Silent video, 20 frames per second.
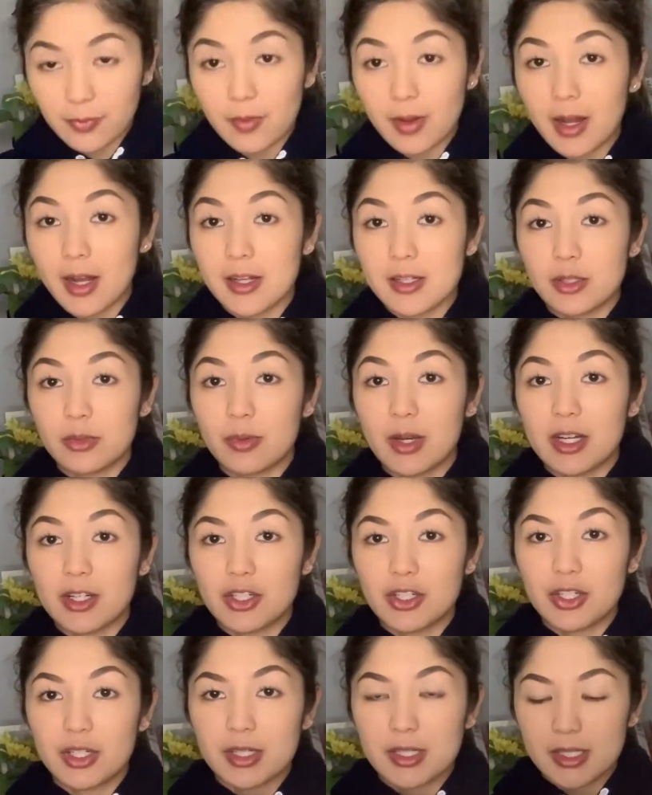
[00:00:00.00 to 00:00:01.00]
I'll
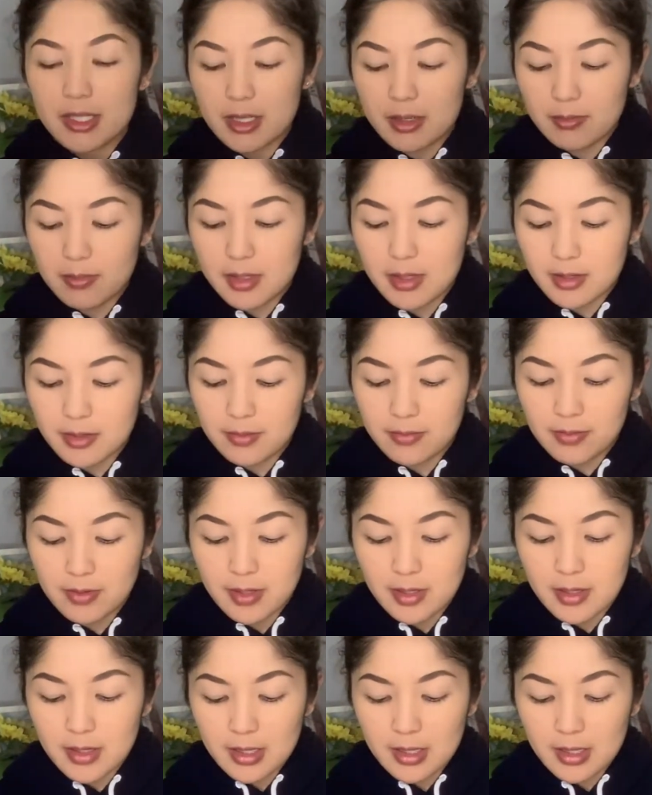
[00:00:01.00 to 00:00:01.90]
swatch some of